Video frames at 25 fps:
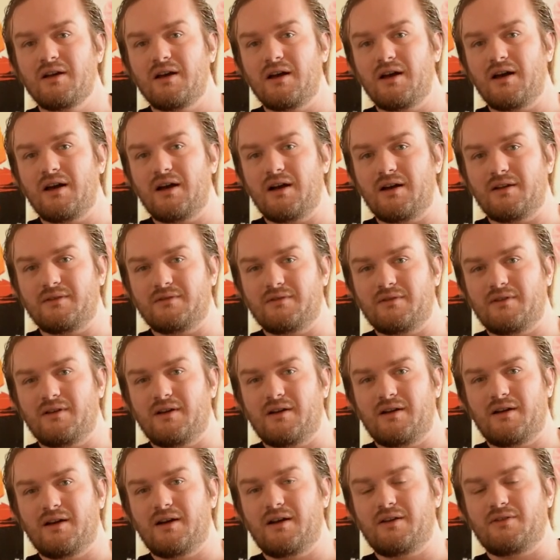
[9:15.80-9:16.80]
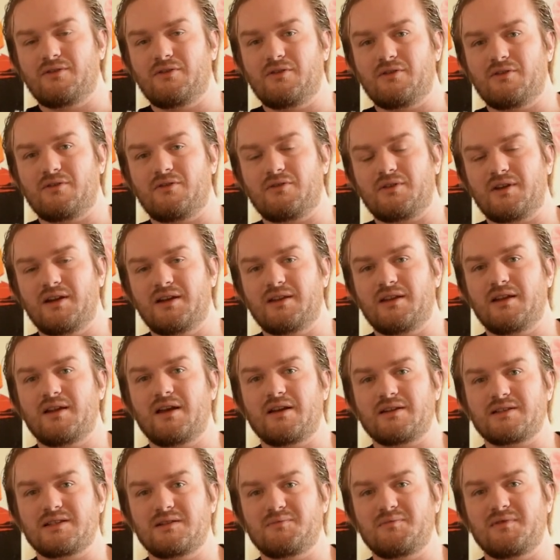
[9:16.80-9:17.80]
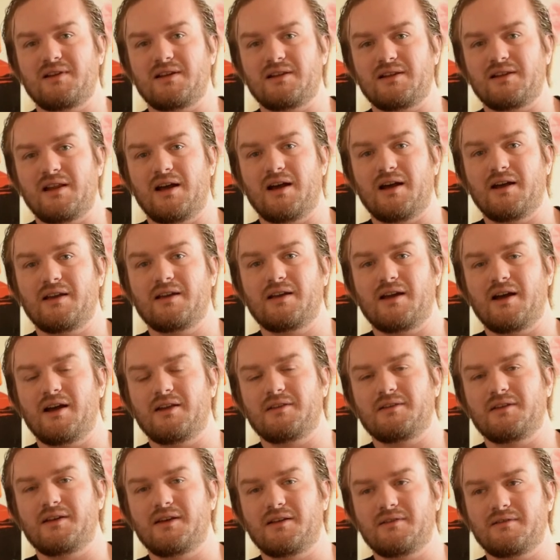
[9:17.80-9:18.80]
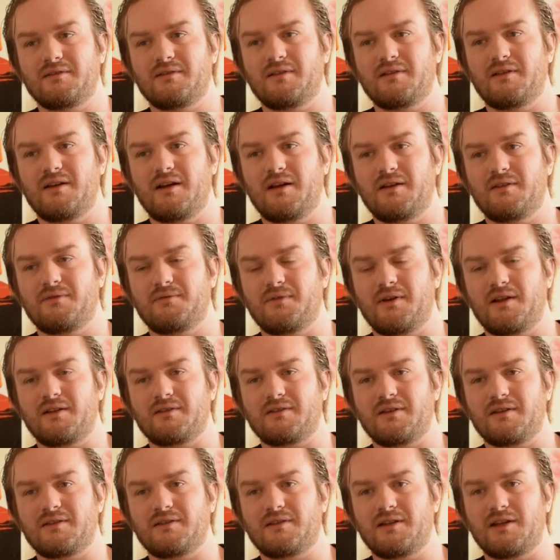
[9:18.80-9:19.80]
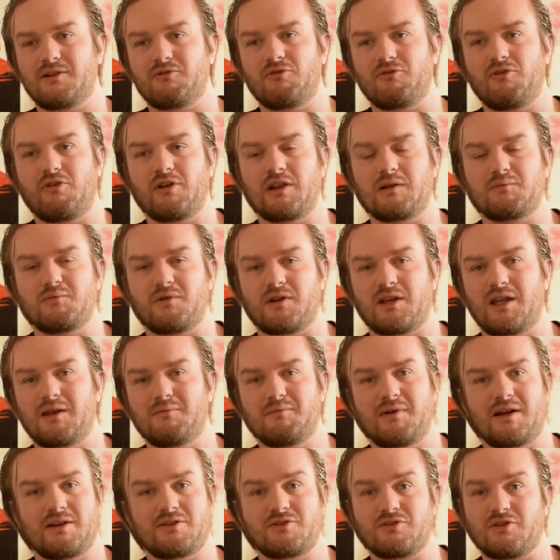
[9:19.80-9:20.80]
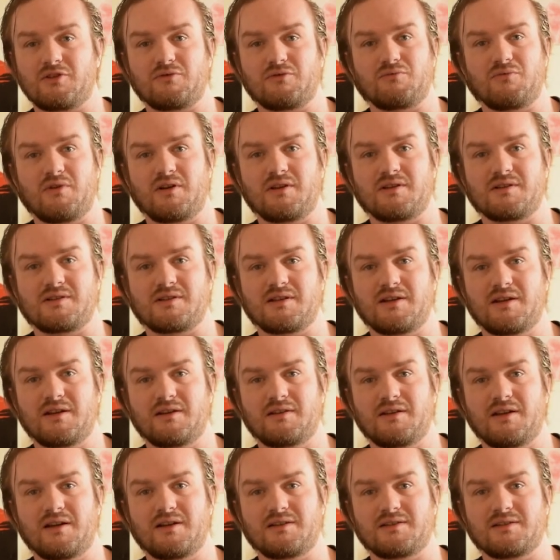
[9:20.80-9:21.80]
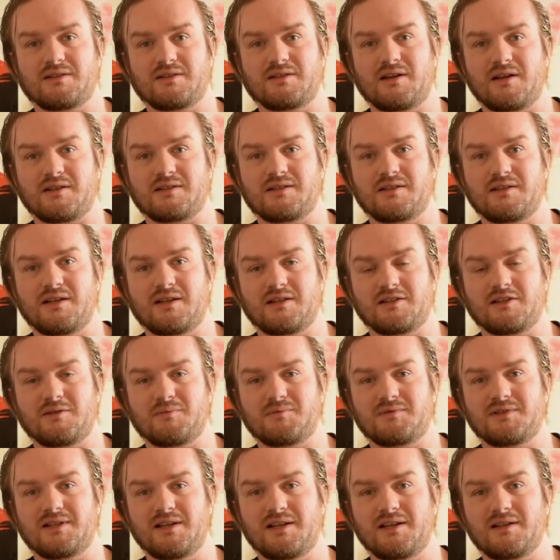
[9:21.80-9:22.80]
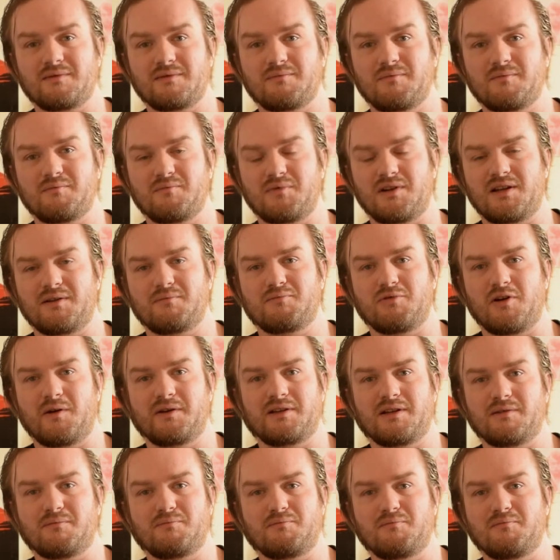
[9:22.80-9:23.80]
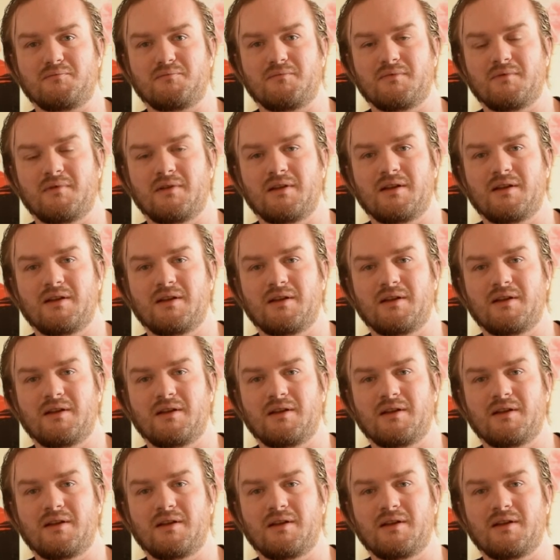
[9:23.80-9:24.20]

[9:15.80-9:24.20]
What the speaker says: And I thought, okay, that has to be a lie. And then I felt that later on in the book, he might turn around and say, yeah, she'd actually end up dead, but he probably didn't